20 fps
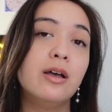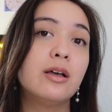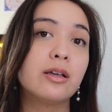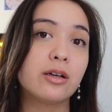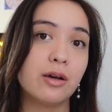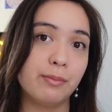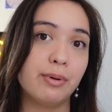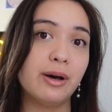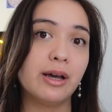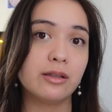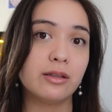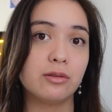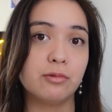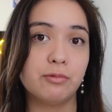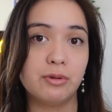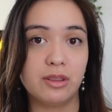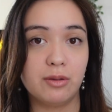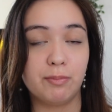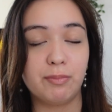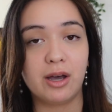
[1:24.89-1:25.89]
combined
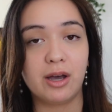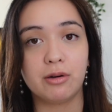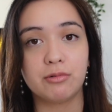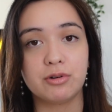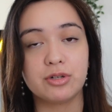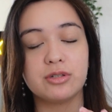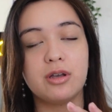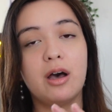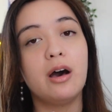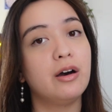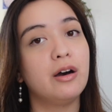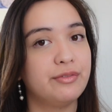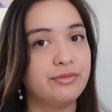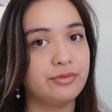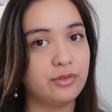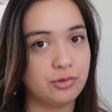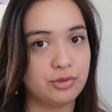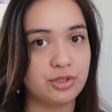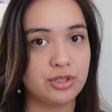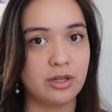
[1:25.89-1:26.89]
with the powers of
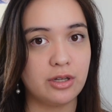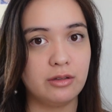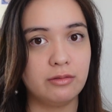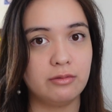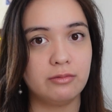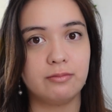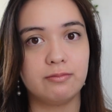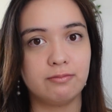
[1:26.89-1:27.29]
Notion,